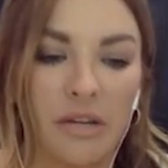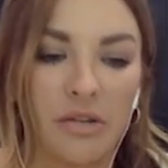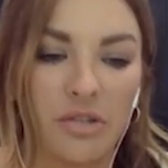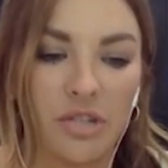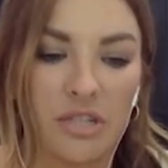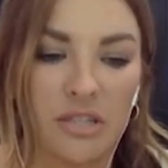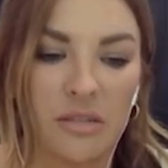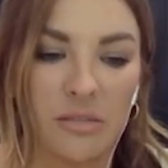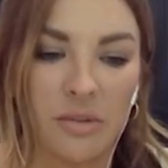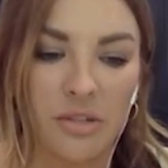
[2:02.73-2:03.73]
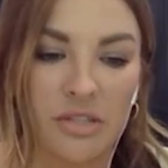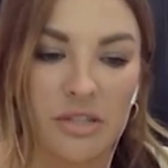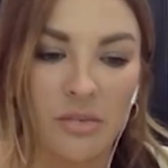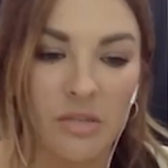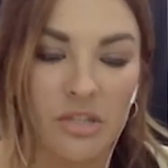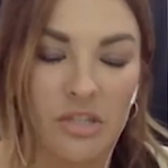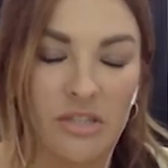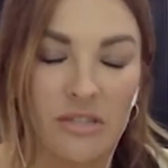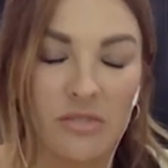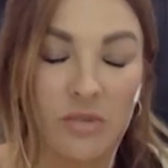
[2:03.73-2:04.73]
who she is as a person and what
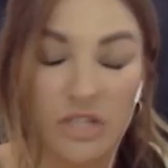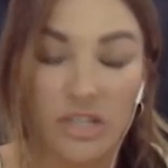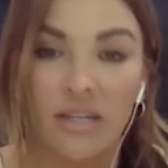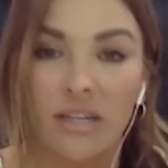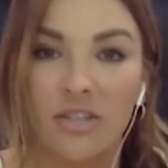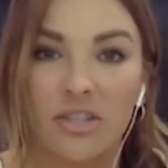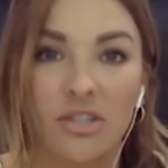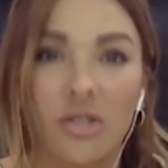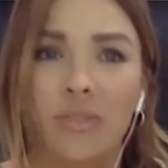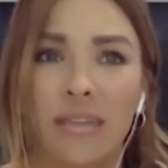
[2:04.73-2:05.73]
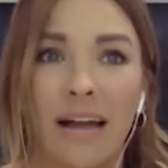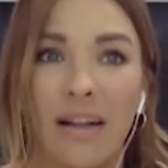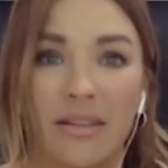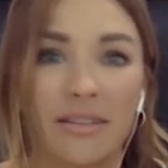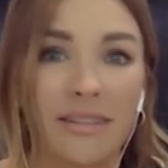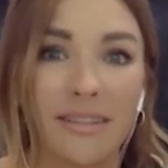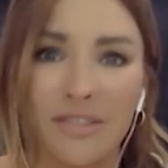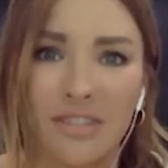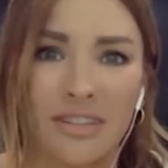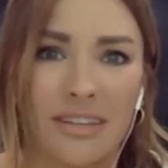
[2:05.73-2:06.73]
she's what she does she's so talented
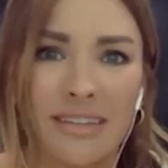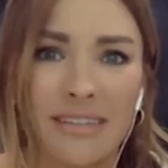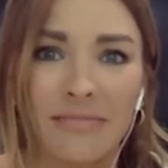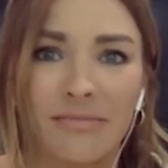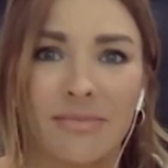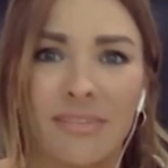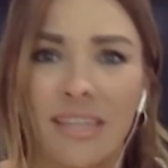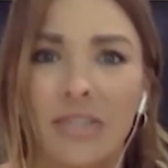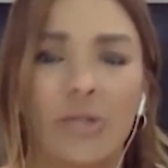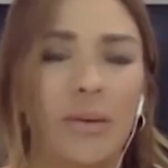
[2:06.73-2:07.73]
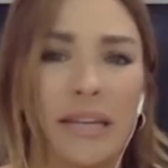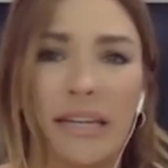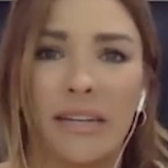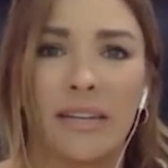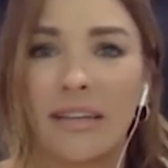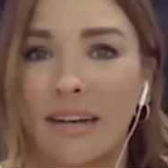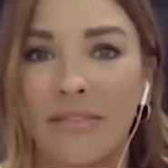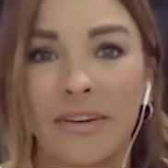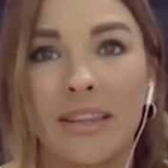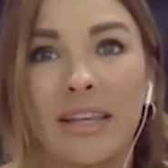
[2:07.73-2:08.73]
she like can do anything and
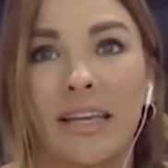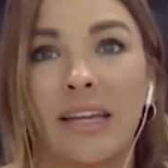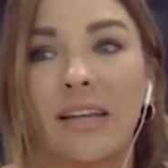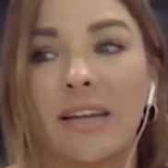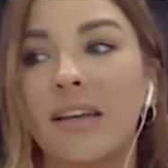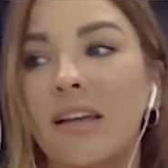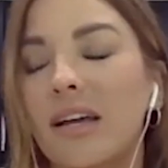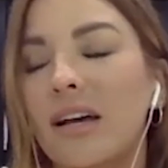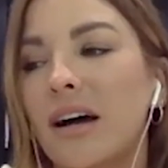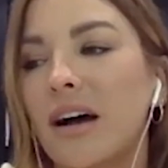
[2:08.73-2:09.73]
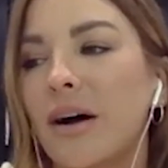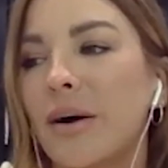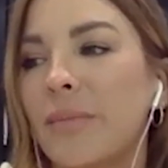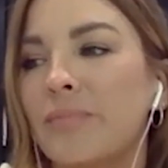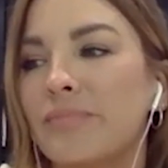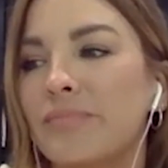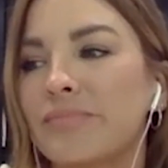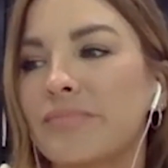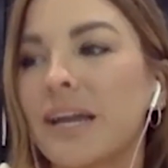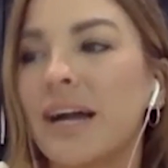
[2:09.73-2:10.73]
everything and um,
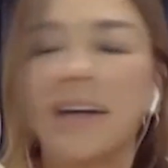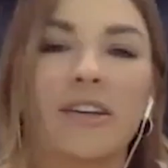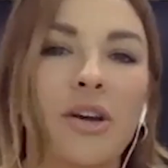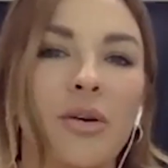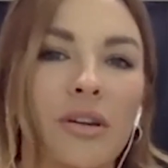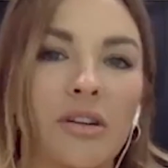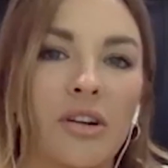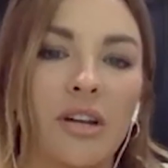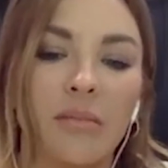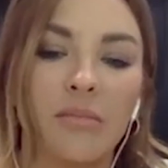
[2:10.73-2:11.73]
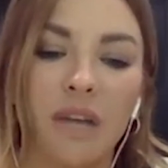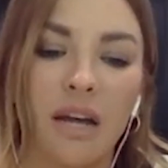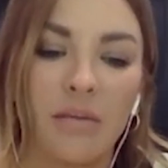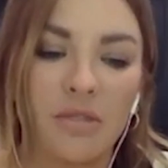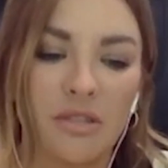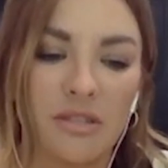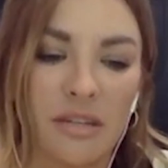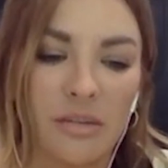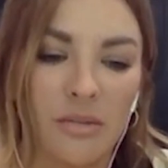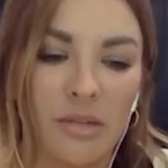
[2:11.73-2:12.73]
yeah i could go on and on i'm i'm just
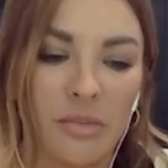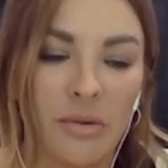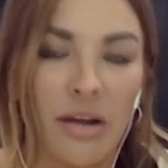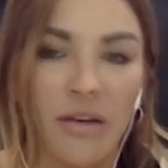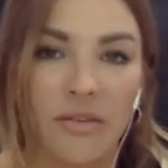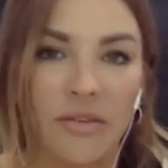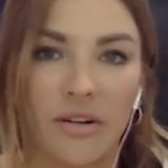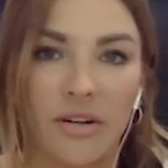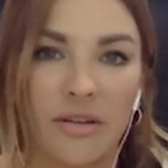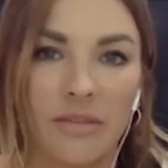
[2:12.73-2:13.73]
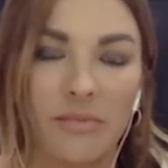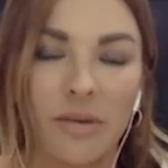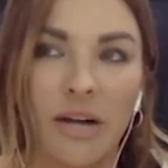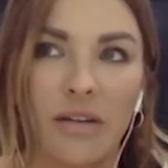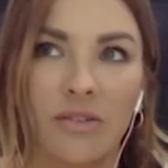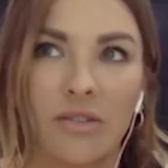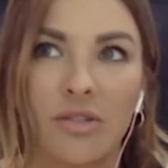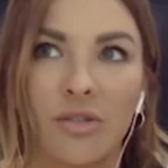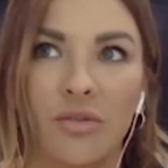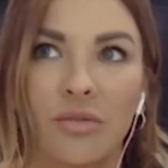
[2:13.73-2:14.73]
like really proud of her and proud
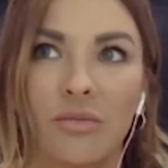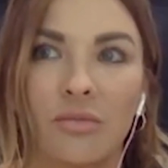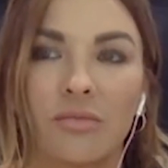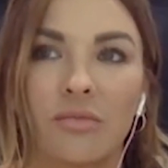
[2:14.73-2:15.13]
to